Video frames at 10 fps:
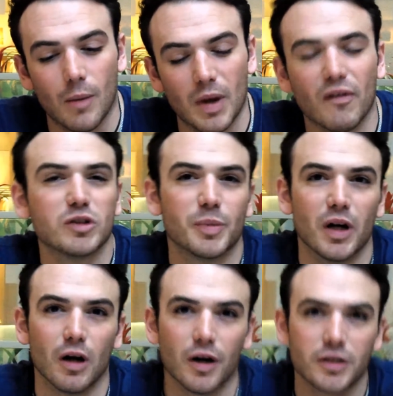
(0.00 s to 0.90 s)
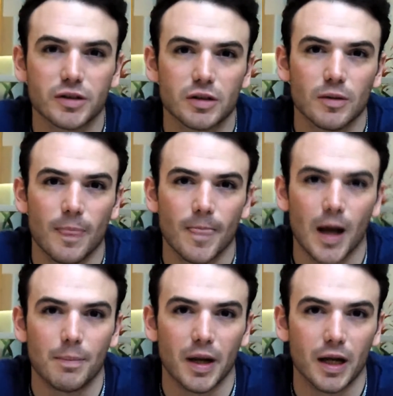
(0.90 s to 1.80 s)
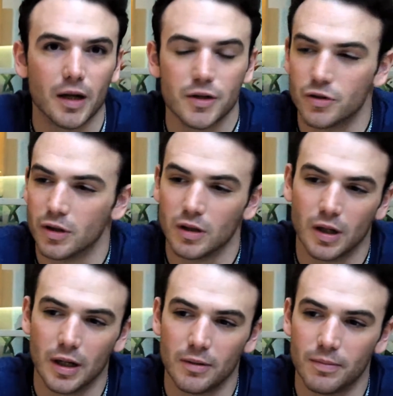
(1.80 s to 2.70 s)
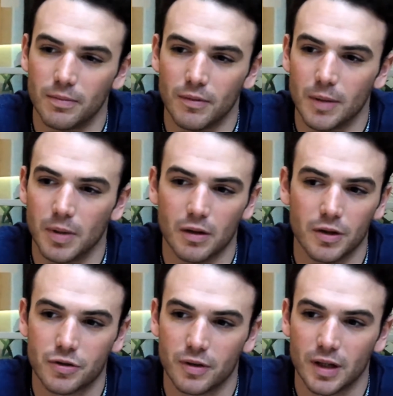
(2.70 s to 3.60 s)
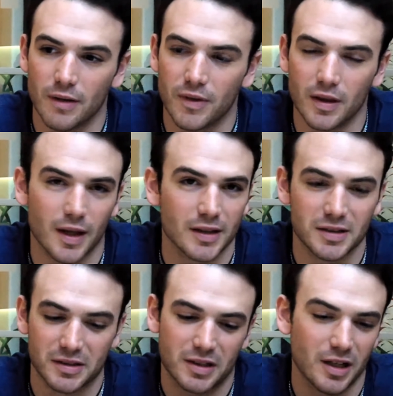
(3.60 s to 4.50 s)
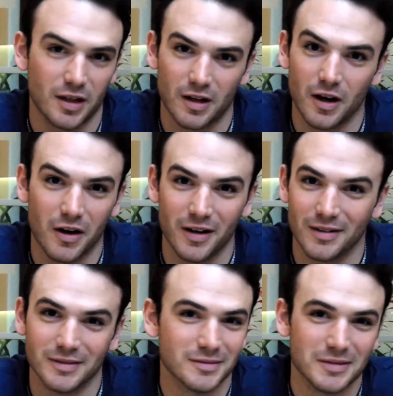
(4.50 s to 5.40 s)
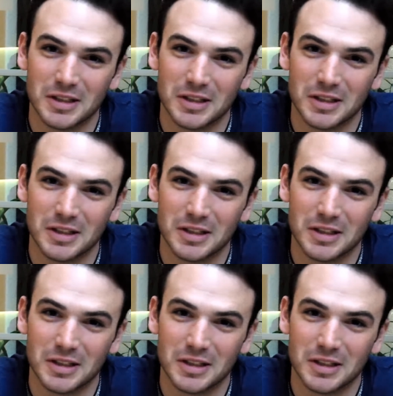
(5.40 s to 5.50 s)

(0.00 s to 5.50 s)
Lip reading: I've always been an artist. Mm-hmm. I paint, I draw, I write poetry. I've done that since kindergarten,